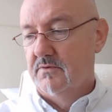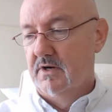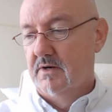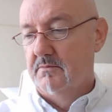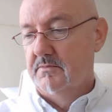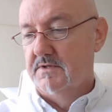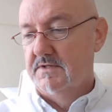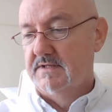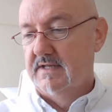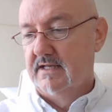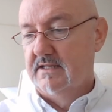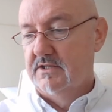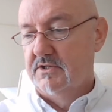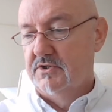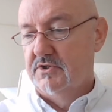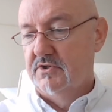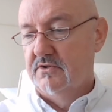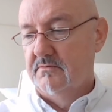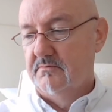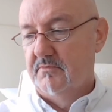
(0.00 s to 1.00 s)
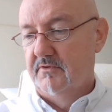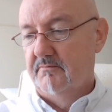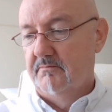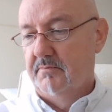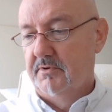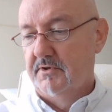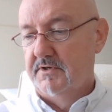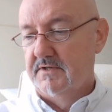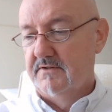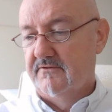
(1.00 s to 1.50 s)
Wormwood said. "He shouldn't have
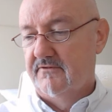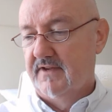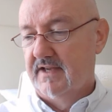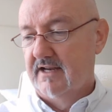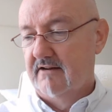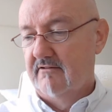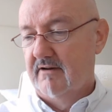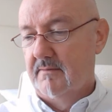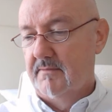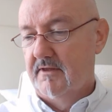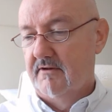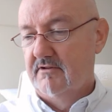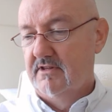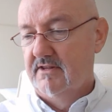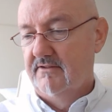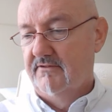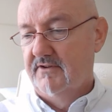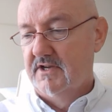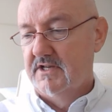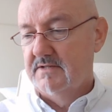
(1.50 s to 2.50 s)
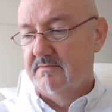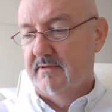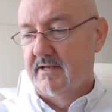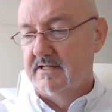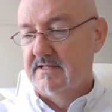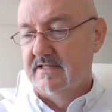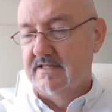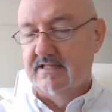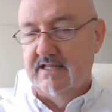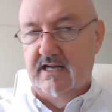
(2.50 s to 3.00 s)
put finger up there in the first
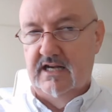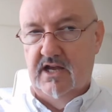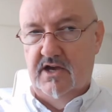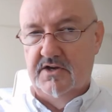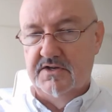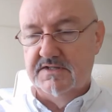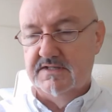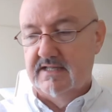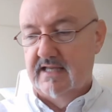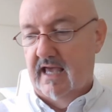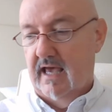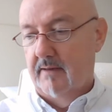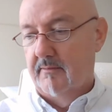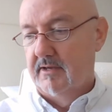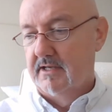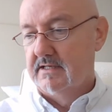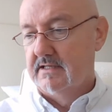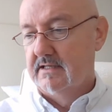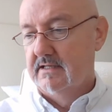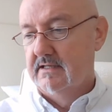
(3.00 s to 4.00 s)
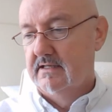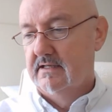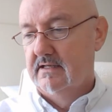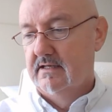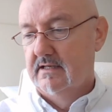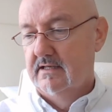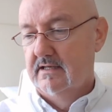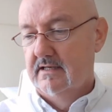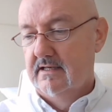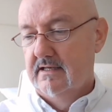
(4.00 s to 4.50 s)
place. It's a nasty habit.
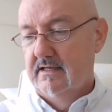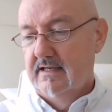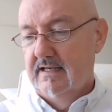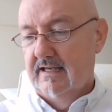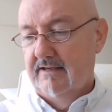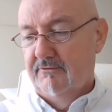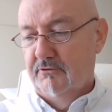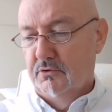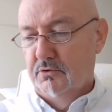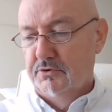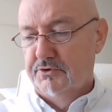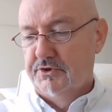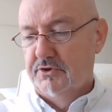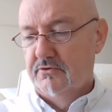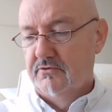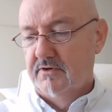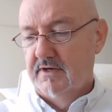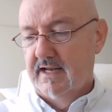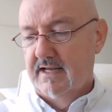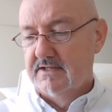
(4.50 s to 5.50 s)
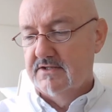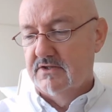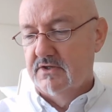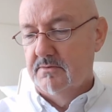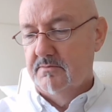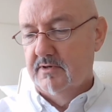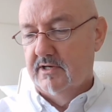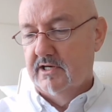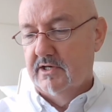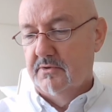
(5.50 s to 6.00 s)
If all children had
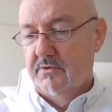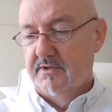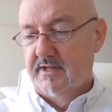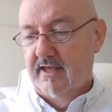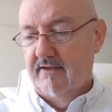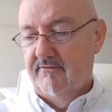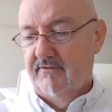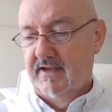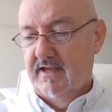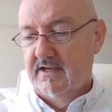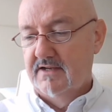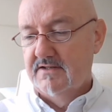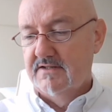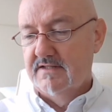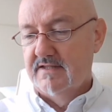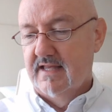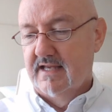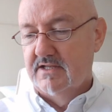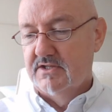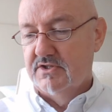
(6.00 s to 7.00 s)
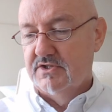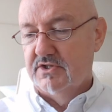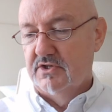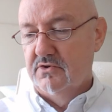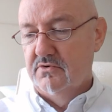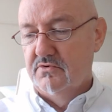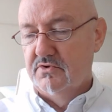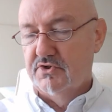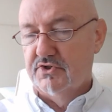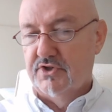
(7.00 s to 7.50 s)
superglue on their fingers, they'd
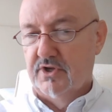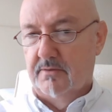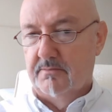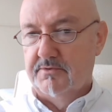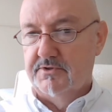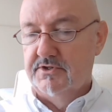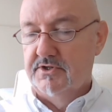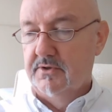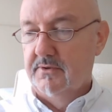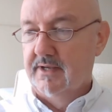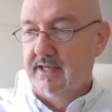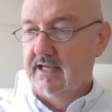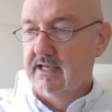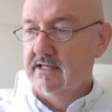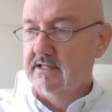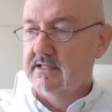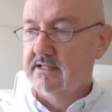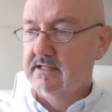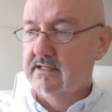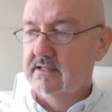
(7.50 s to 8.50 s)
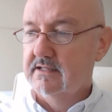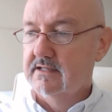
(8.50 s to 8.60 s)
soon stop doing it."